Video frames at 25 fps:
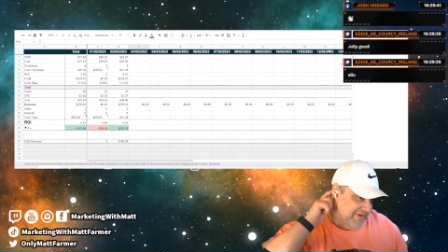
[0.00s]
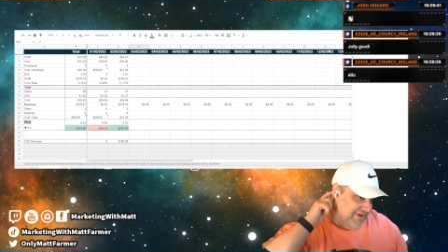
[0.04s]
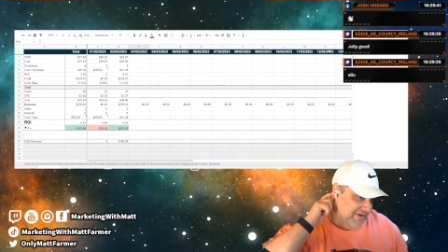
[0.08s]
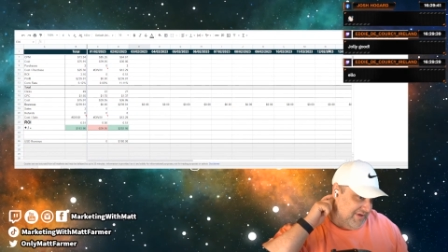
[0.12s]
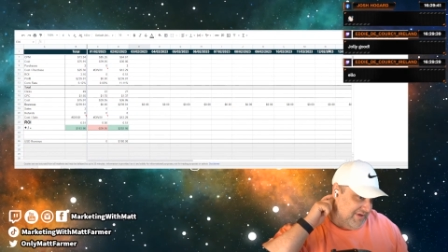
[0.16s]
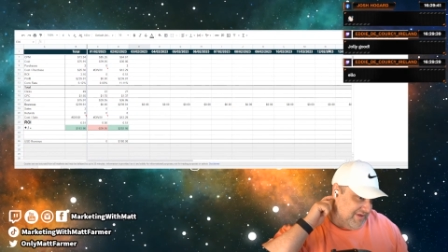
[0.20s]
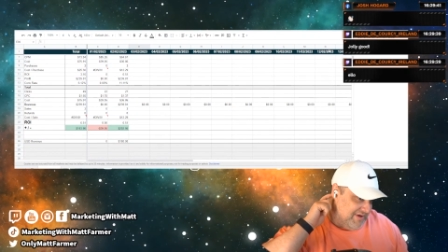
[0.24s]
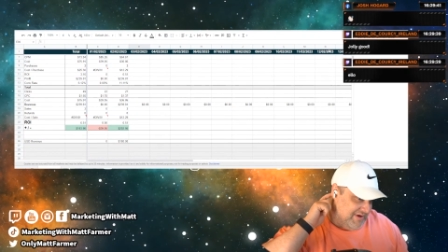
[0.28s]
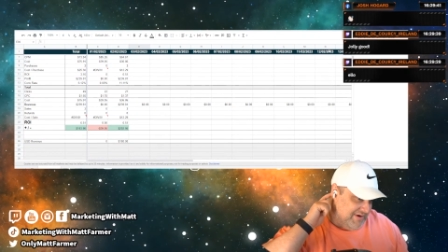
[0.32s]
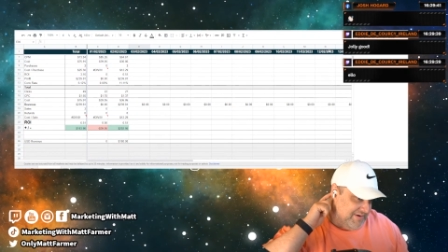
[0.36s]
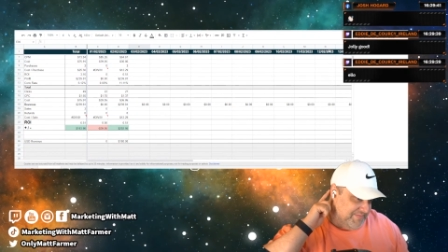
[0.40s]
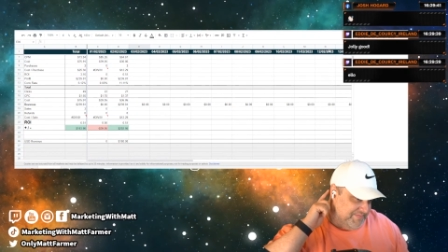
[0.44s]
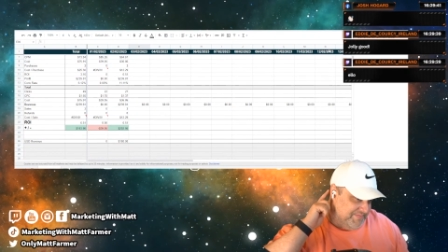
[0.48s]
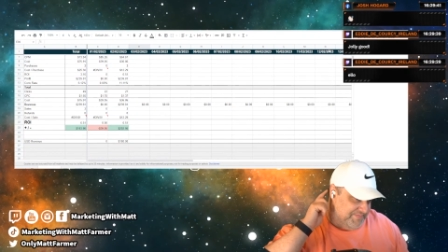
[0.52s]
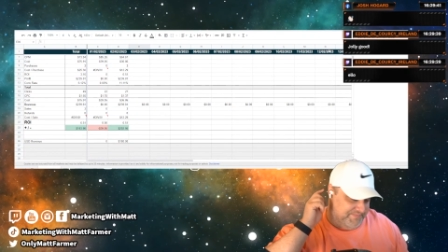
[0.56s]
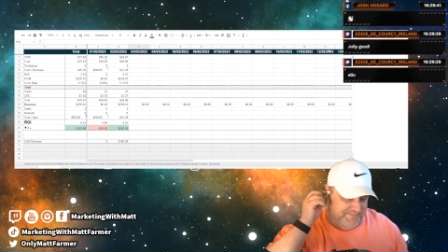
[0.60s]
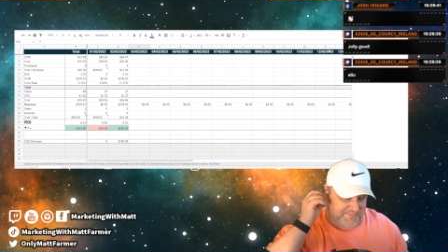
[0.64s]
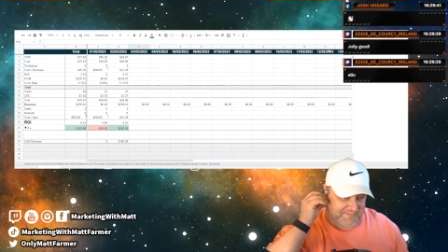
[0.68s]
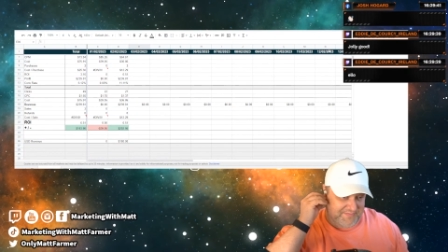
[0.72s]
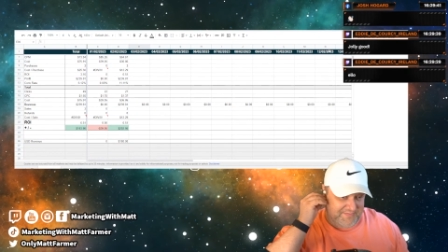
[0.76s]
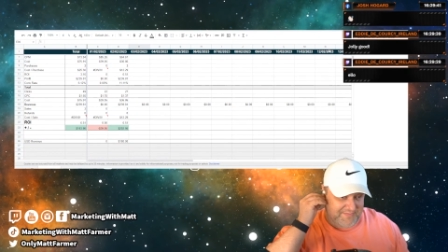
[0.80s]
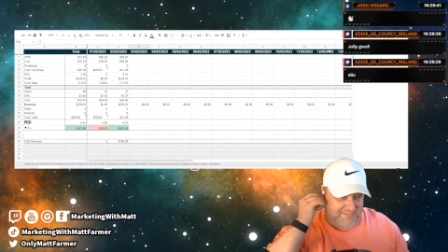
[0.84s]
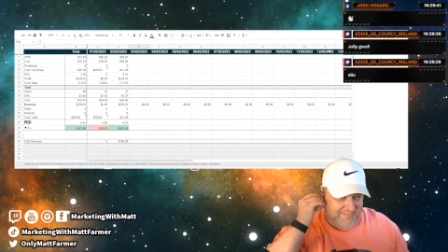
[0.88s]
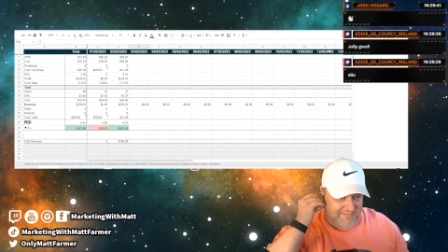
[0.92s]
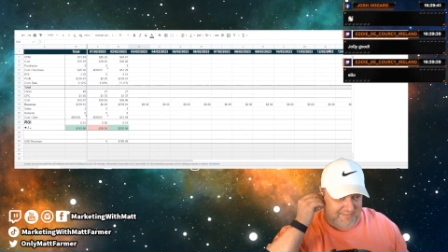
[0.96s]
So
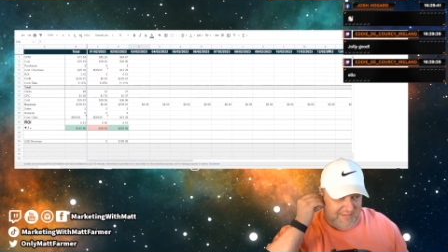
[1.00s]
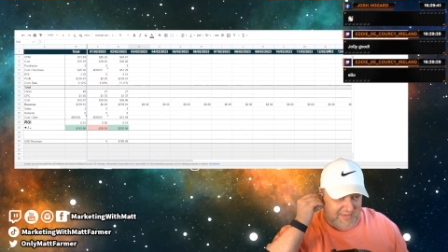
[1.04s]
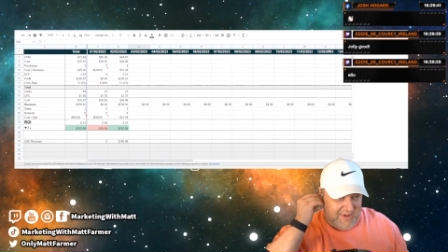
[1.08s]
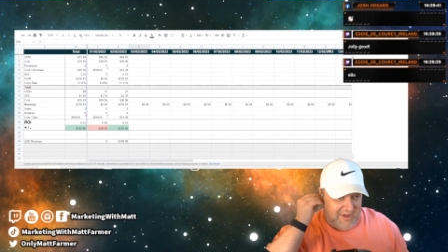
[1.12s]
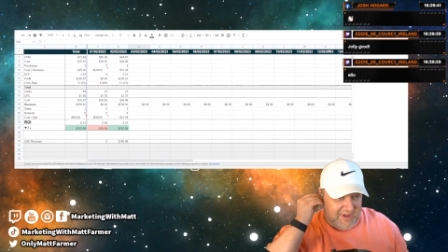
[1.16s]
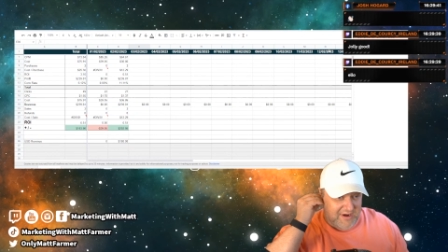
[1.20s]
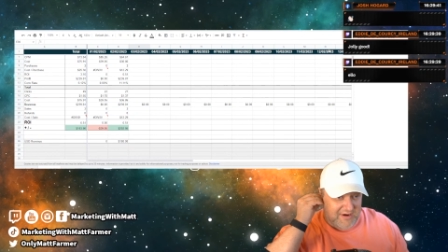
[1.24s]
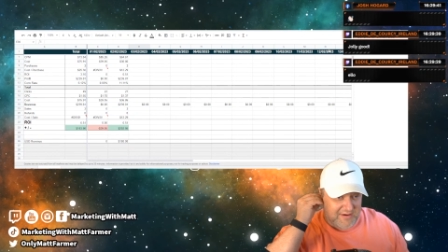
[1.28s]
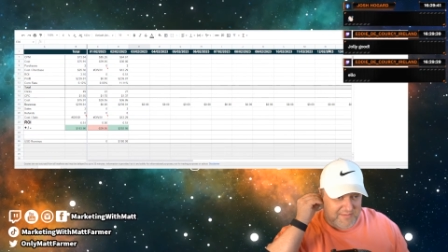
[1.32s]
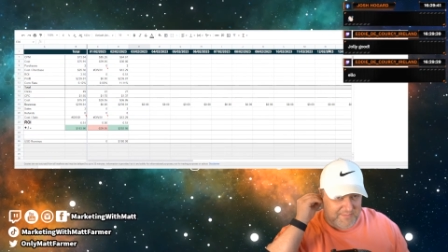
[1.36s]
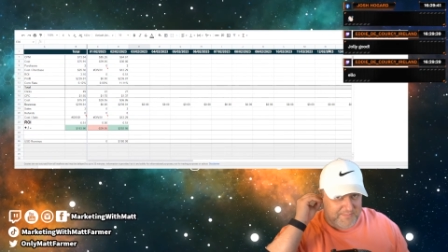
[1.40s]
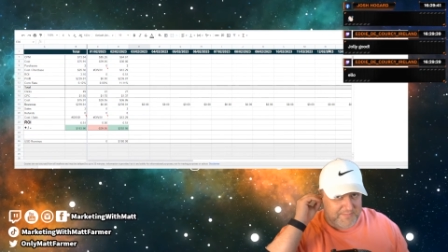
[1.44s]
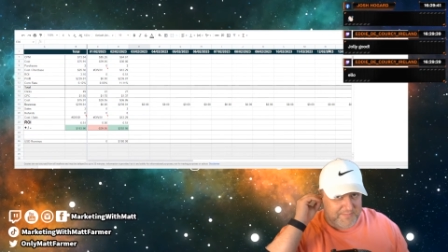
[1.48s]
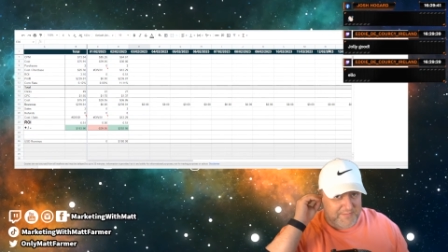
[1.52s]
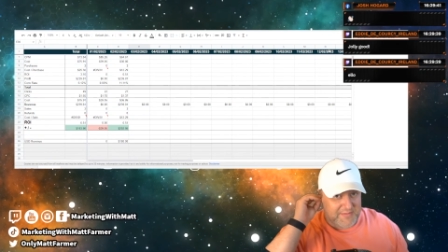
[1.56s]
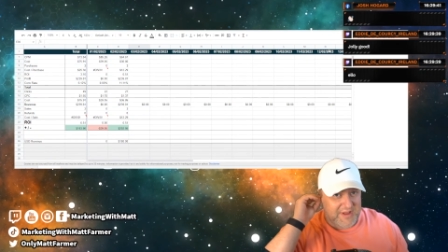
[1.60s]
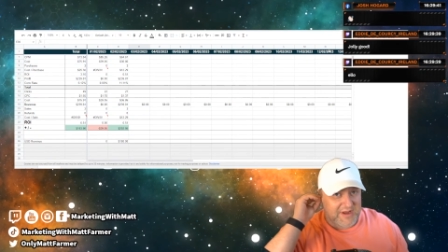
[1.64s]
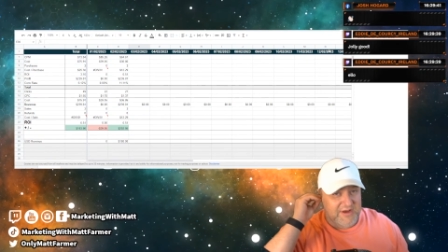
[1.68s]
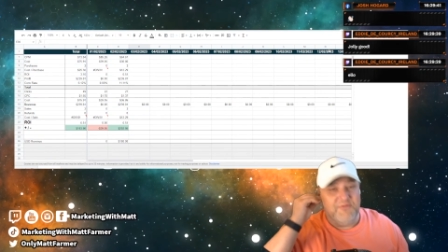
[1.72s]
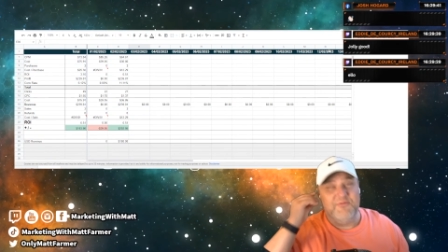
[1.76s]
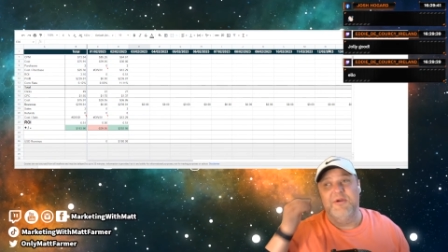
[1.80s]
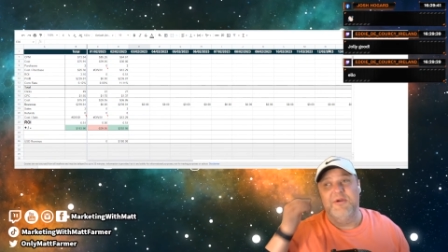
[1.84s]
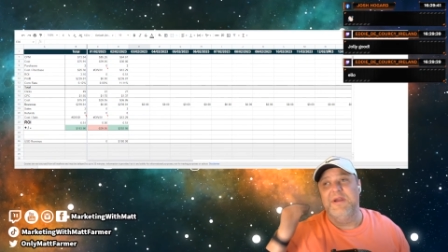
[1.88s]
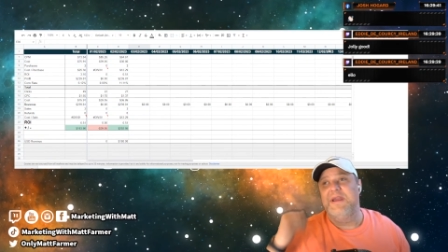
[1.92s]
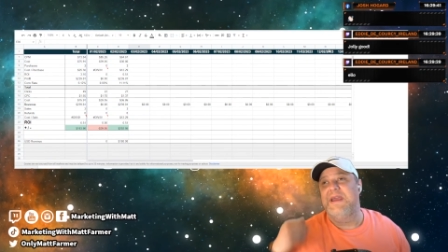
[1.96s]
here,
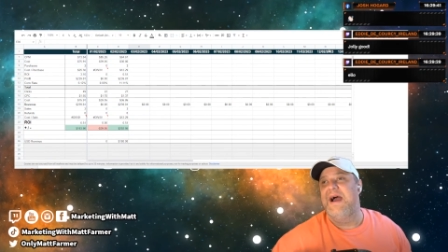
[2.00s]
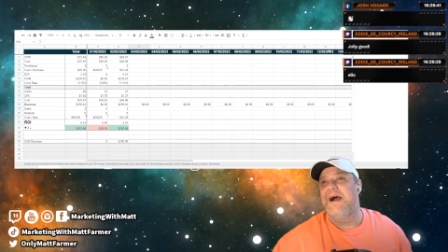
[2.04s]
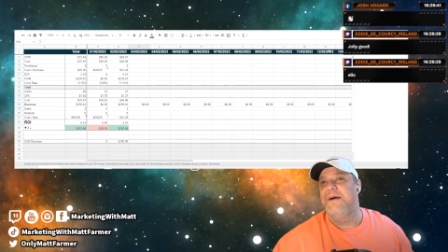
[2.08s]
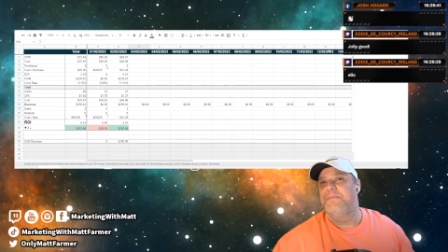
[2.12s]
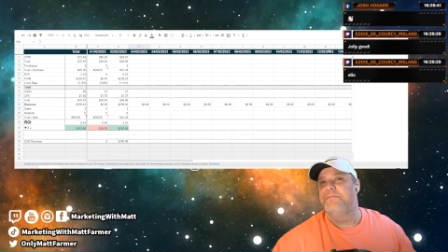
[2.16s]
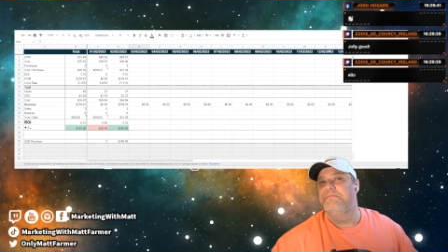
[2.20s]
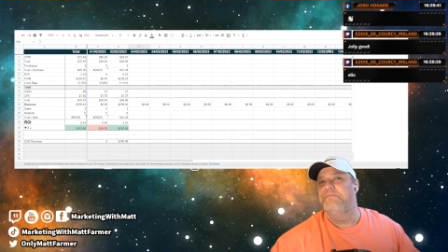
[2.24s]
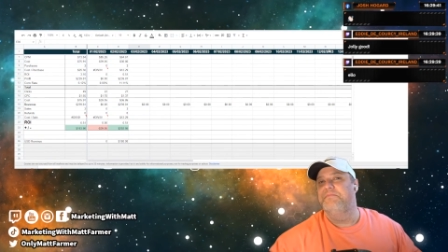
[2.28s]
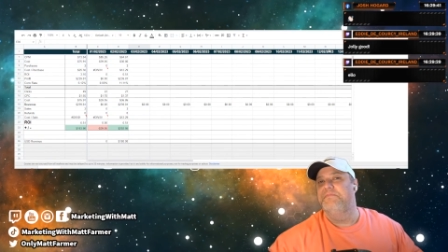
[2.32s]
let's recap.